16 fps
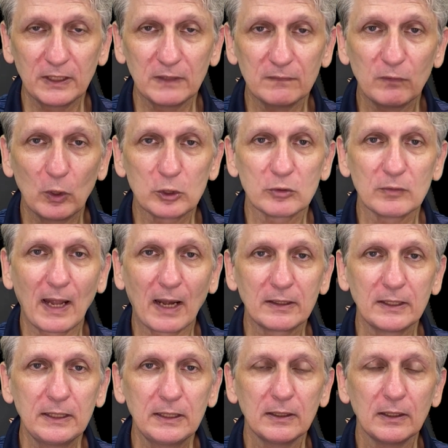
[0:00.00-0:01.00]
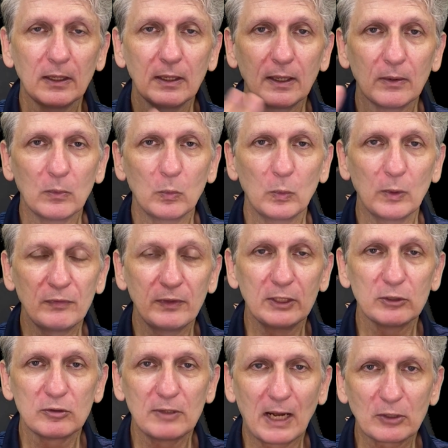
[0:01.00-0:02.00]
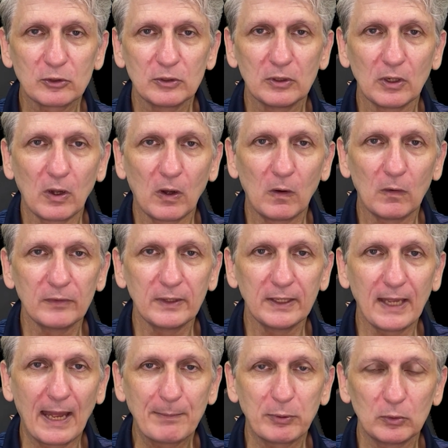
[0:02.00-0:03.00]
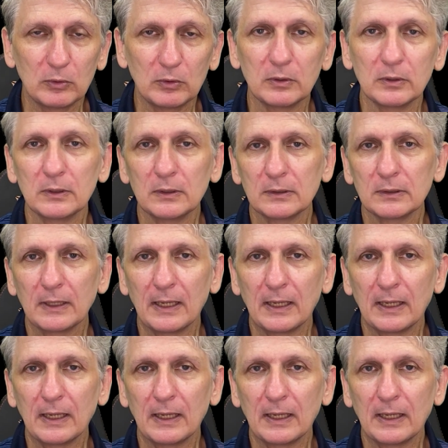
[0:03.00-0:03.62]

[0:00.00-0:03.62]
with the introduction of the Apple um, glasses.